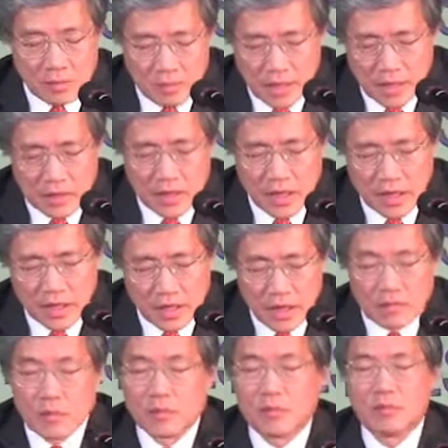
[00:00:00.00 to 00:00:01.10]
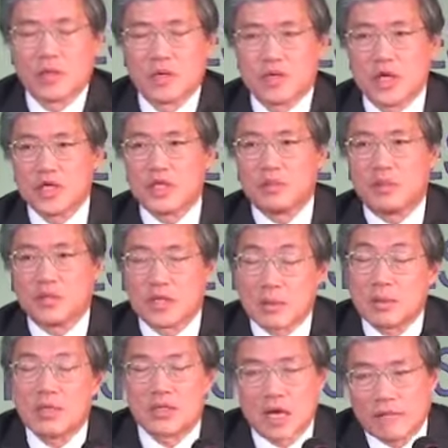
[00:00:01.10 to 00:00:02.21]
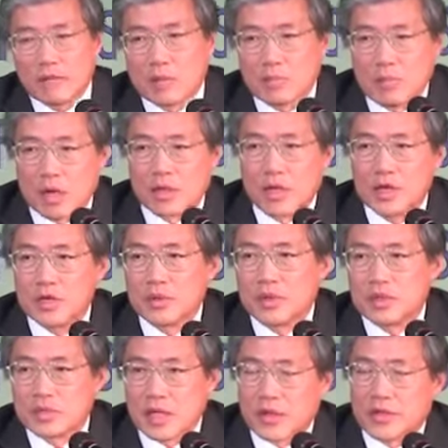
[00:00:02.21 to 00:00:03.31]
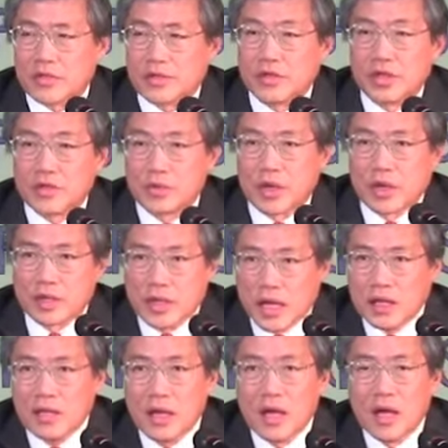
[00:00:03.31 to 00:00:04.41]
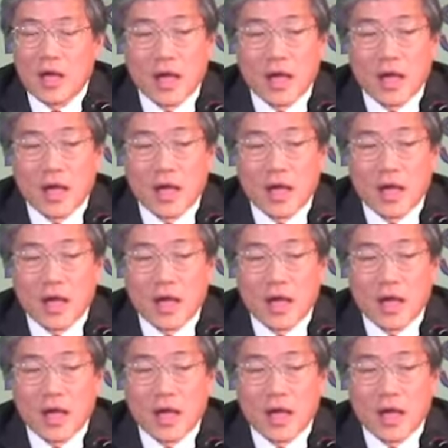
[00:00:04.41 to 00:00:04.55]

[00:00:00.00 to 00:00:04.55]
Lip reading: maintain Japanese government bond issuance at 30 trillion yen.